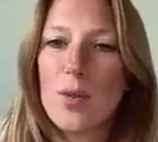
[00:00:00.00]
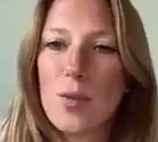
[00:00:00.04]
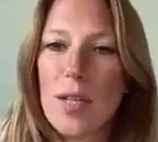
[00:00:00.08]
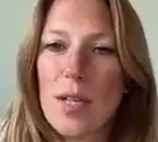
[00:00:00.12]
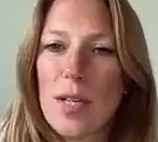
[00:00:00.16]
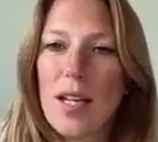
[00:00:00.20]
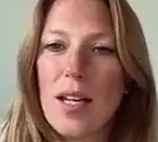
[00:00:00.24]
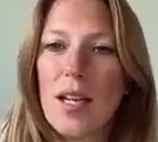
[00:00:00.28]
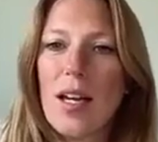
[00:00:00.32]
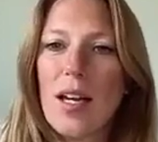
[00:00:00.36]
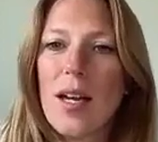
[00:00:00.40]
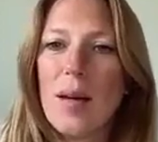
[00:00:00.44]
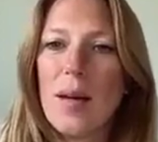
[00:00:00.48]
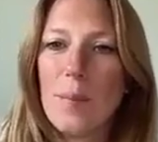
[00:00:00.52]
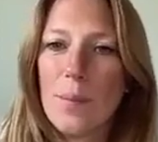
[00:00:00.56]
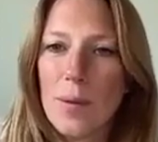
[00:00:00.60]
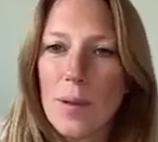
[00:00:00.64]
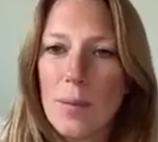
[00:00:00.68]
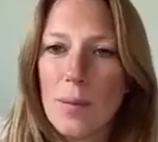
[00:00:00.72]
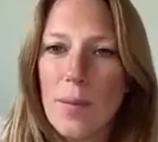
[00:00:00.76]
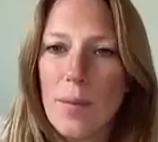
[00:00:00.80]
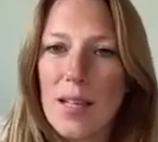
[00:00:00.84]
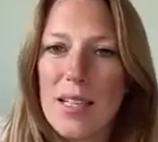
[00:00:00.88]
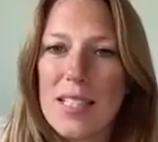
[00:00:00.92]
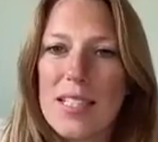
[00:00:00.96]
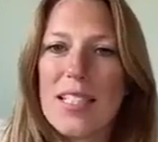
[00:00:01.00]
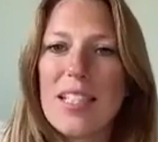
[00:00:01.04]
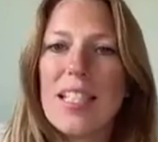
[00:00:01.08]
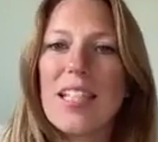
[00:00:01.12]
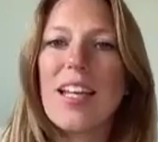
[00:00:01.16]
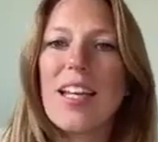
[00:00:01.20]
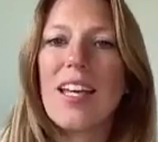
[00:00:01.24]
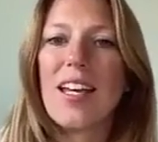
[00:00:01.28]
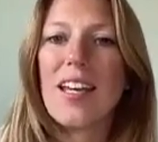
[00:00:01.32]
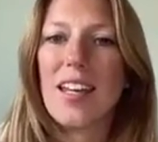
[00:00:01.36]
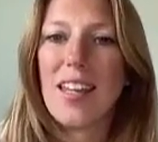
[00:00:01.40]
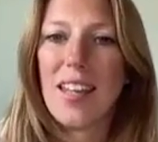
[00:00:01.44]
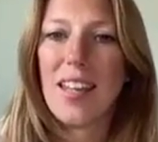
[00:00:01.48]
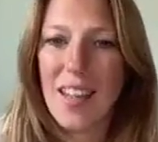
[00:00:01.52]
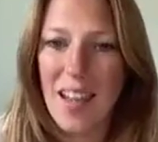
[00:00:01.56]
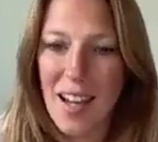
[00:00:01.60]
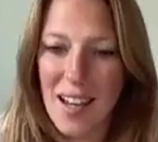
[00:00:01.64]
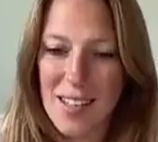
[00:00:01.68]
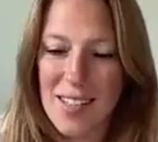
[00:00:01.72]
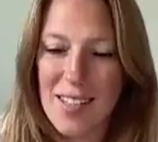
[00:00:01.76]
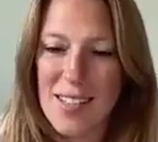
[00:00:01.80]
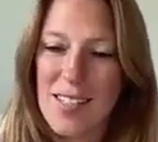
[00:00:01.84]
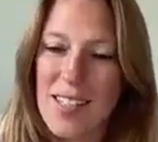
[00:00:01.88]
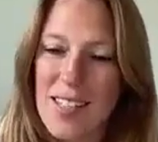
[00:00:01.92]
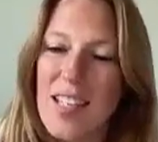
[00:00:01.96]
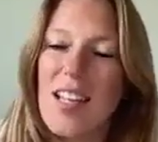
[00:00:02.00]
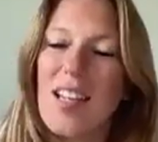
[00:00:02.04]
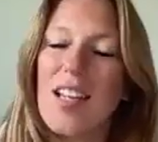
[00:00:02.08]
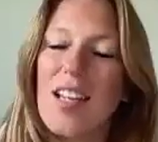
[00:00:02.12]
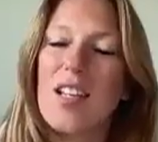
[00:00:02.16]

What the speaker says: we implement it? Yes.